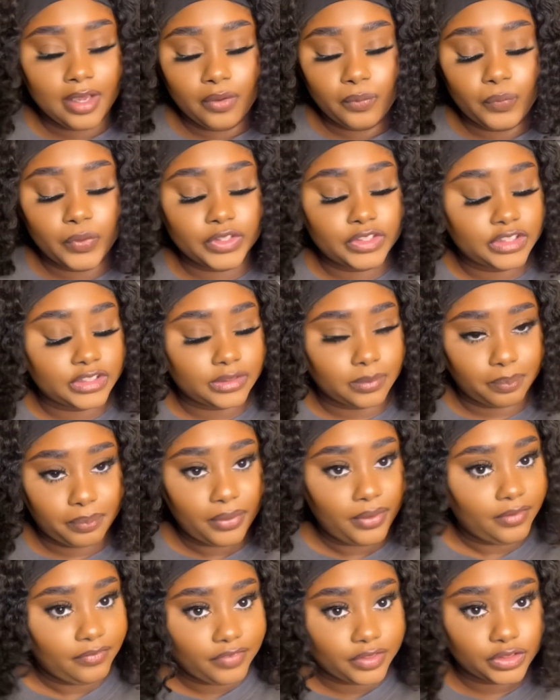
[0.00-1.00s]
which is a
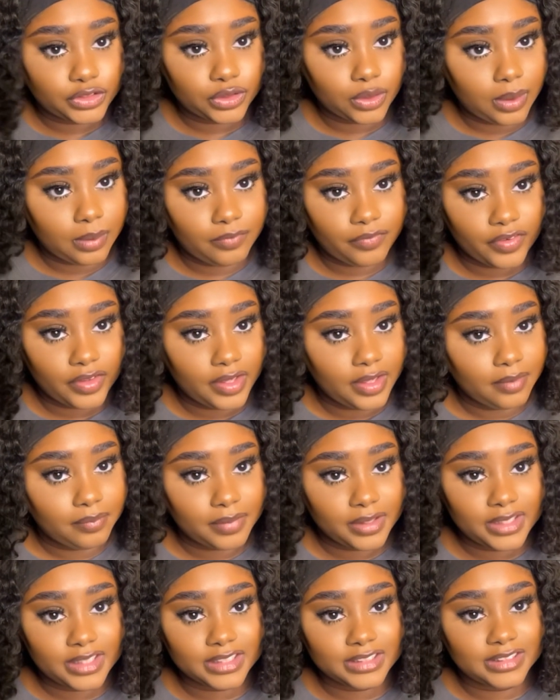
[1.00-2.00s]
perfect job for him
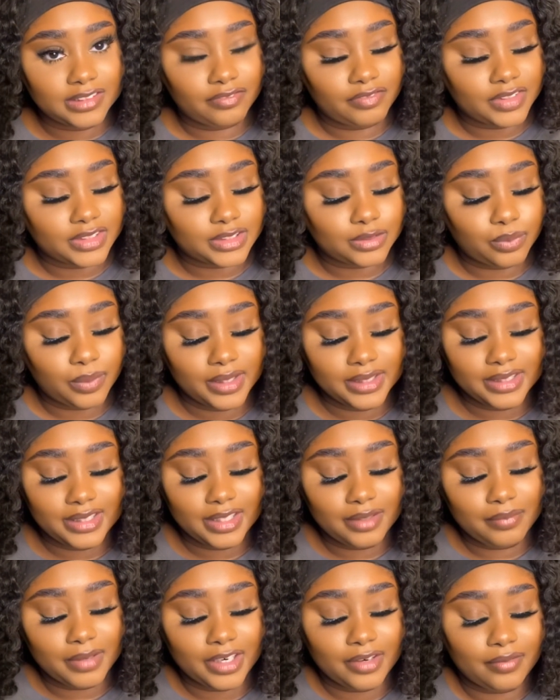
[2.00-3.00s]
because if it's one
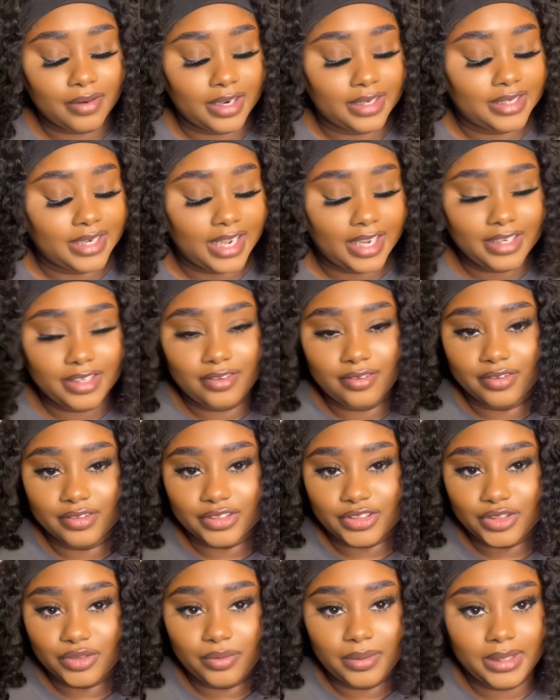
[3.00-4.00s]
thing my granddaddy gonna
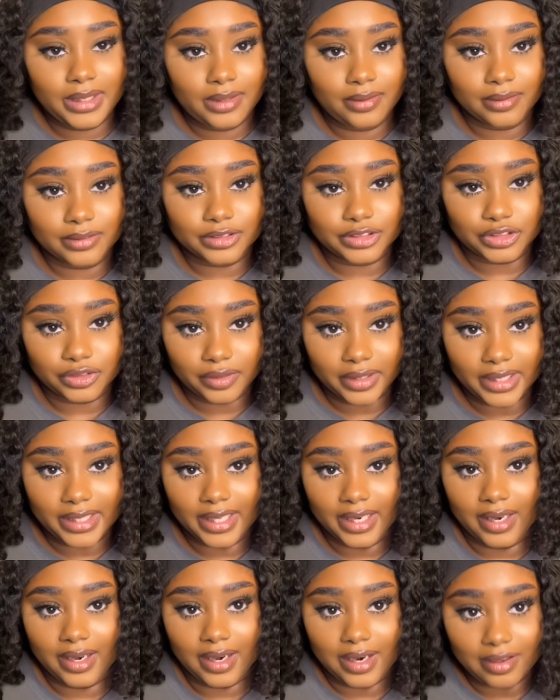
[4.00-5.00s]
do, he gonna drink
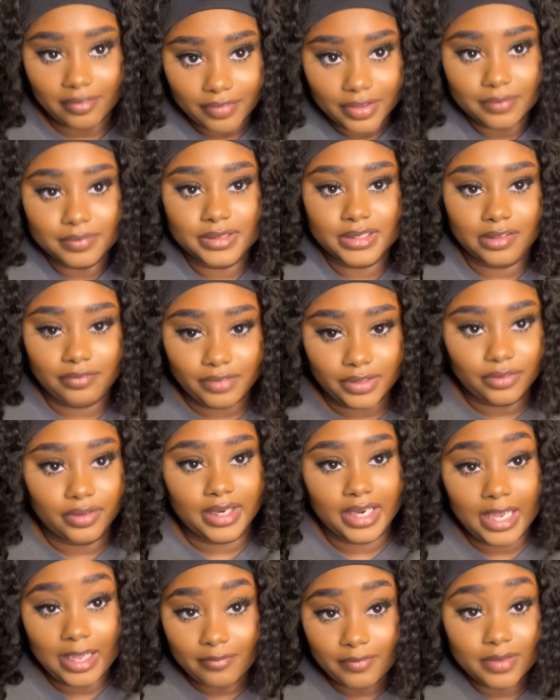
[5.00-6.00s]
and love himself. He gonna
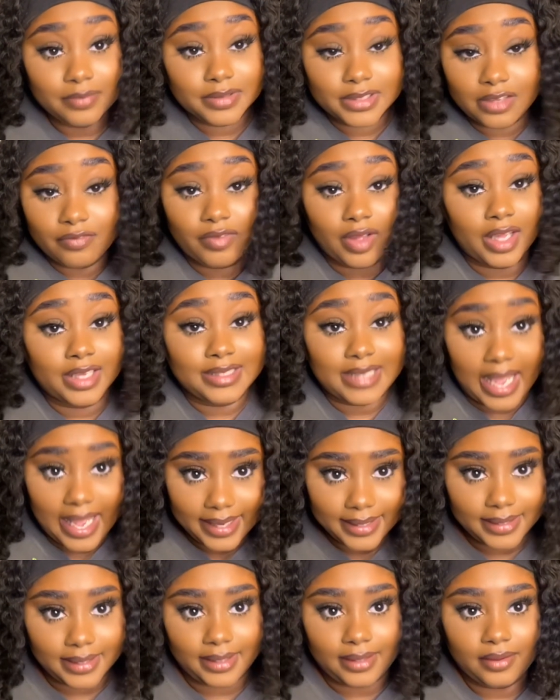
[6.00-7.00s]
have himself a
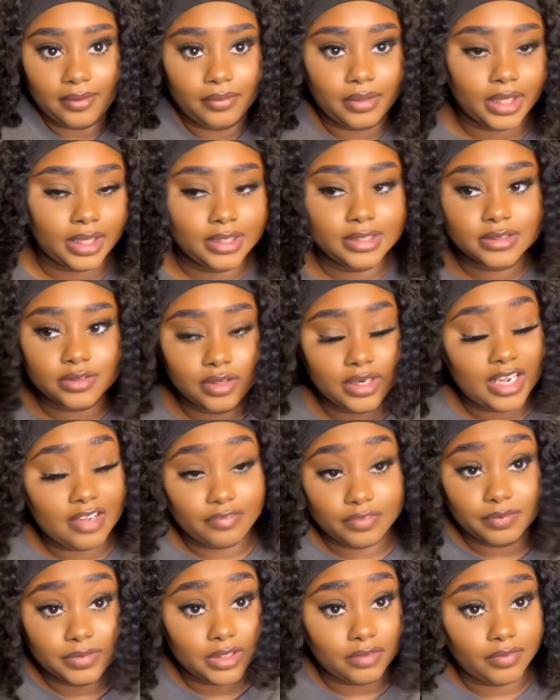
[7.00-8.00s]
dandy, okay? He's gonna have
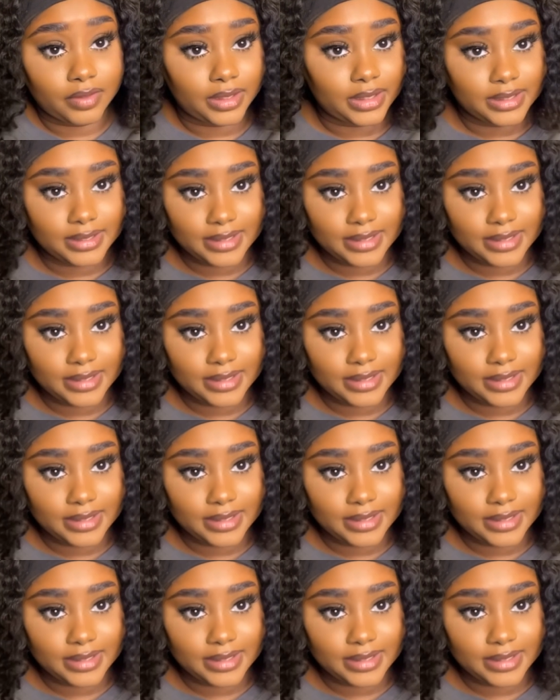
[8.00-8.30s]
himself a good